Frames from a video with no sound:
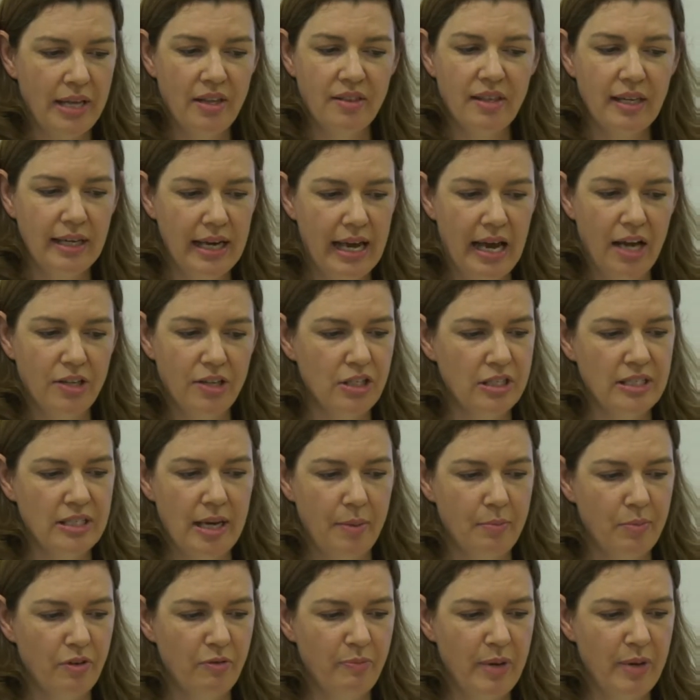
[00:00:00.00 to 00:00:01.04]
that the largest
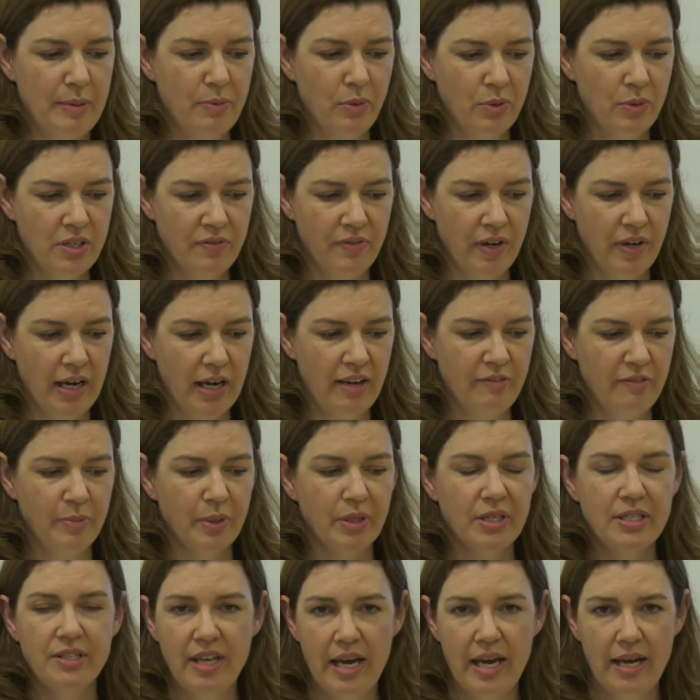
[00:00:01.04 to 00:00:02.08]
number of people survive,
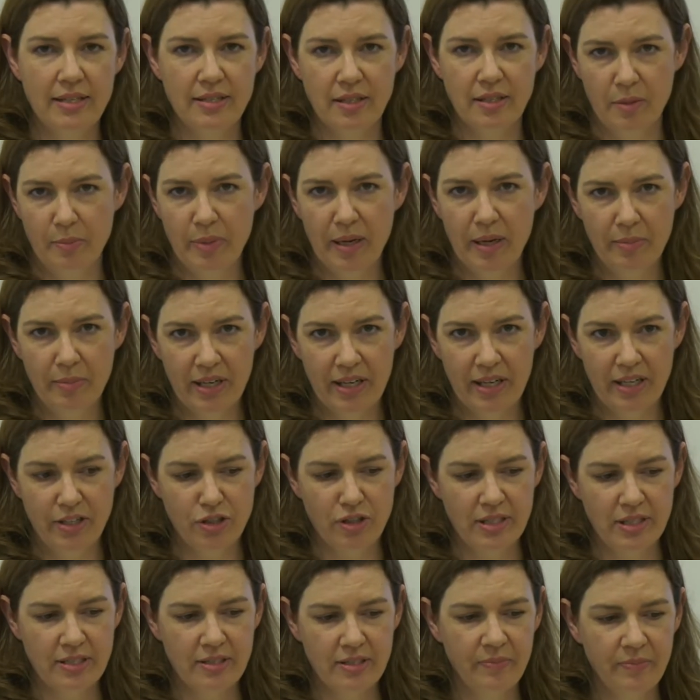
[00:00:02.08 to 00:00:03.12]
because that is in the public
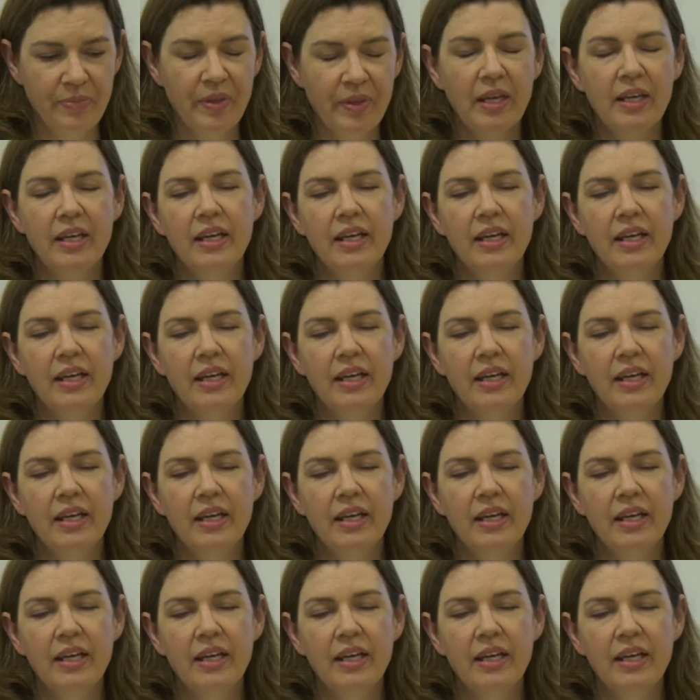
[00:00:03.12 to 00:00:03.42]
interest.